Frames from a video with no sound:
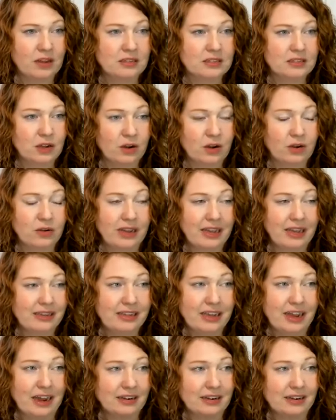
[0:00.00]
So, and
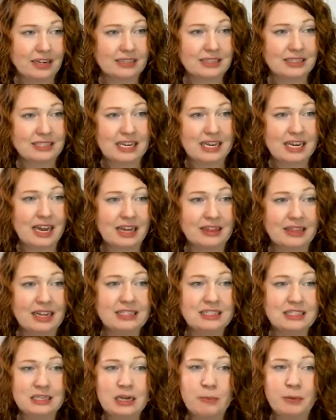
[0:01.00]
yeah, and see, and
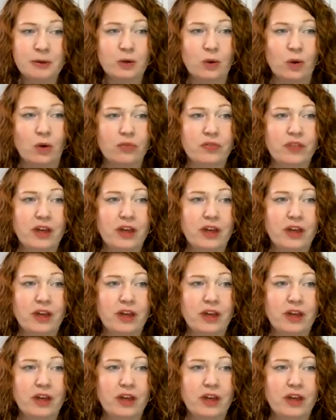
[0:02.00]
that's typical.